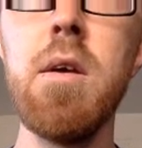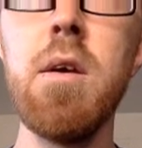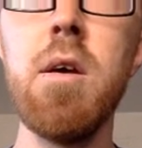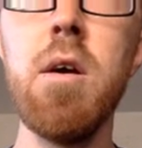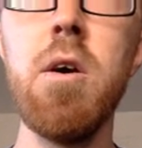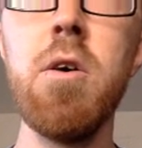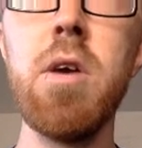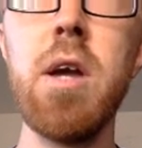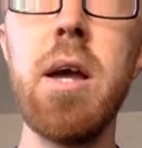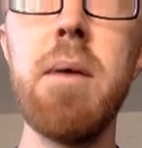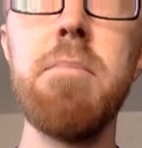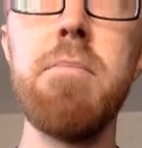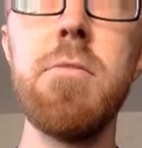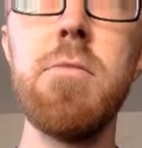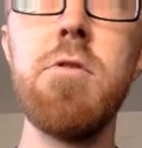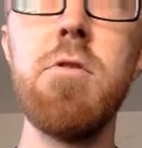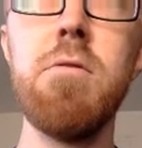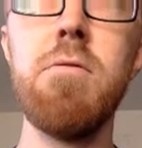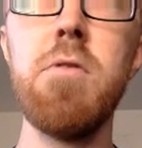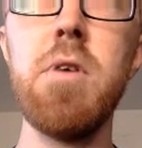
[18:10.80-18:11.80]
Okay,
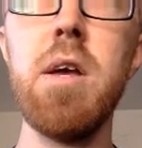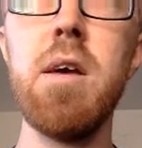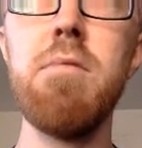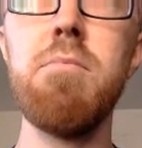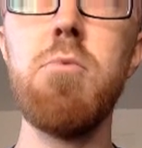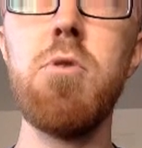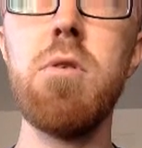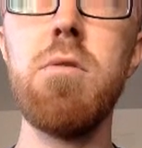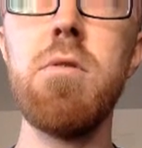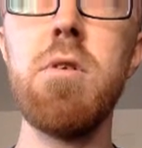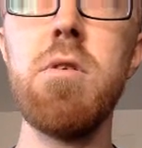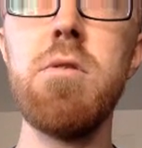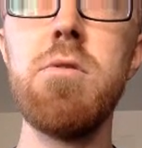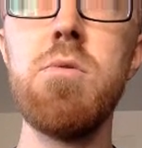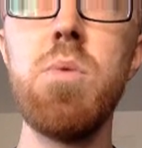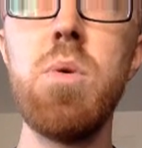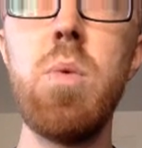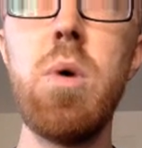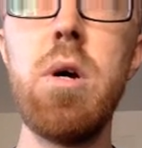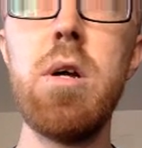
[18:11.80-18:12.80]
so if we have more rows
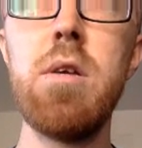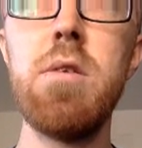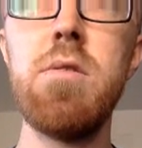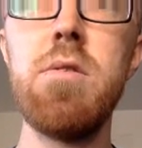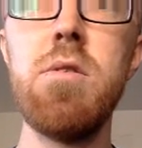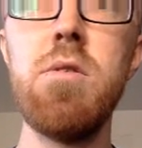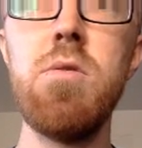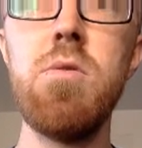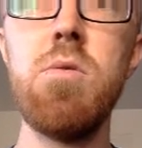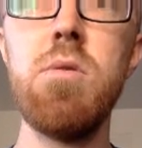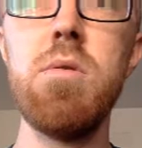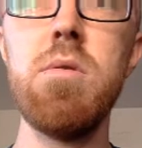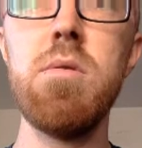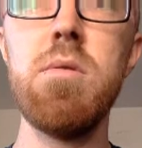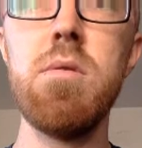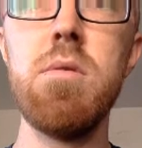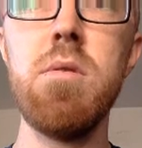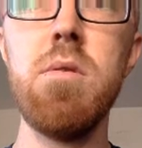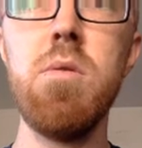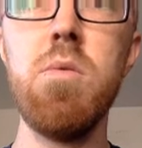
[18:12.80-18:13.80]
we want to do,
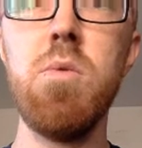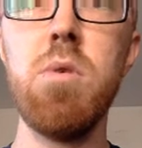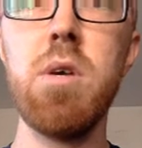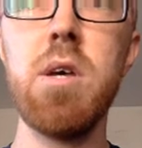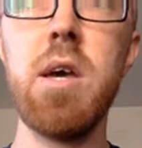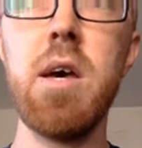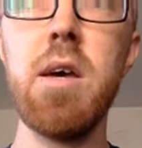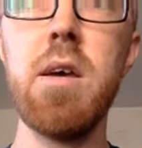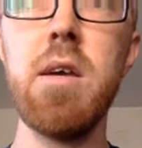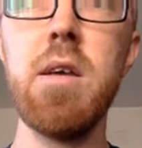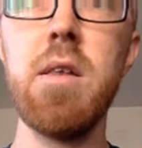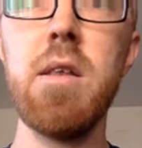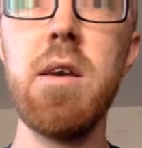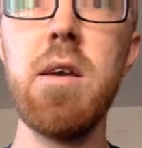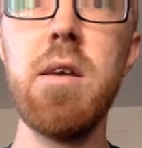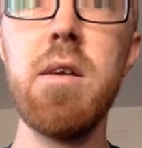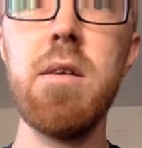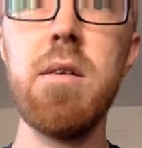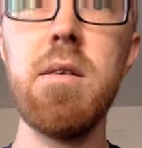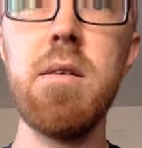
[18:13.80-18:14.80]
we'll calculate
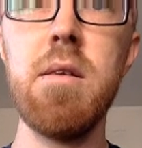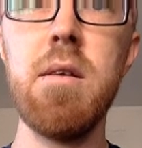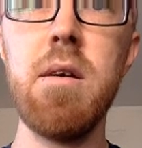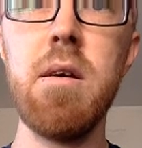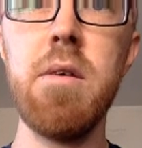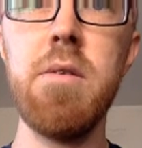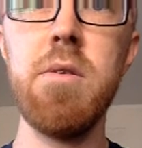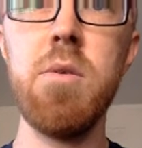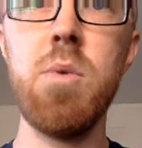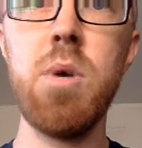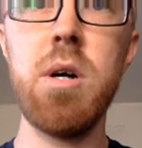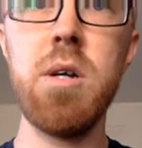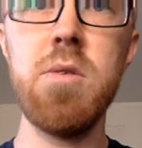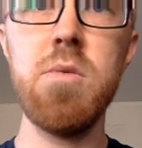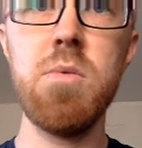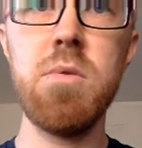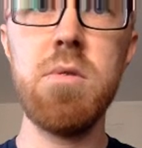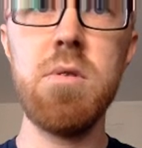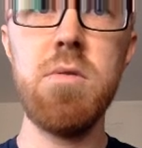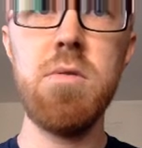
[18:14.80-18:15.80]
it. Otherwise,
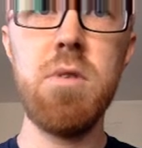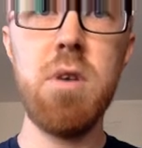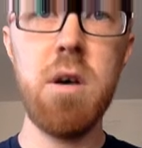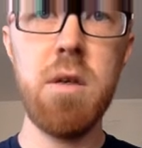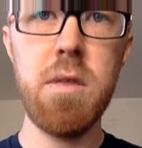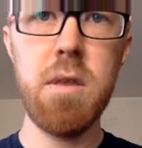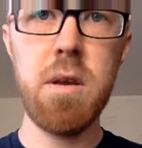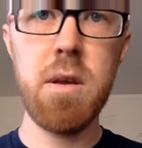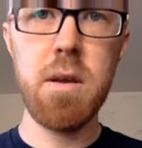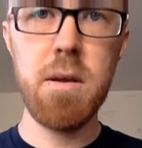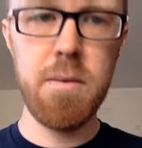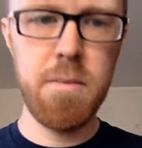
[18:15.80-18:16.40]
we'll do nothing.